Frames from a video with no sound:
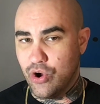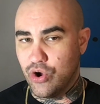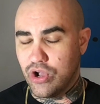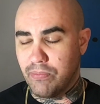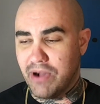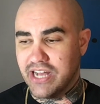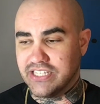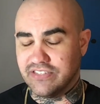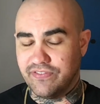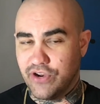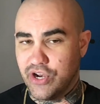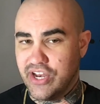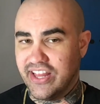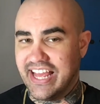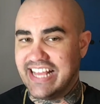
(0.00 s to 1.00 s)
oak moss
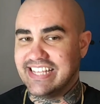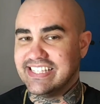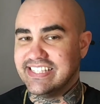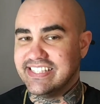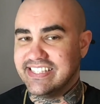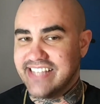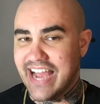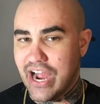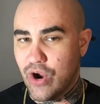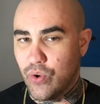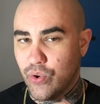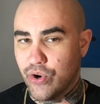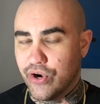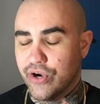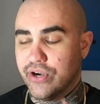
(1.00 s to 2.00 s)
very like
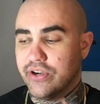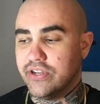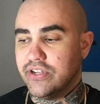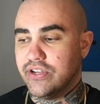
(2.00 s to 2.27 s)
sour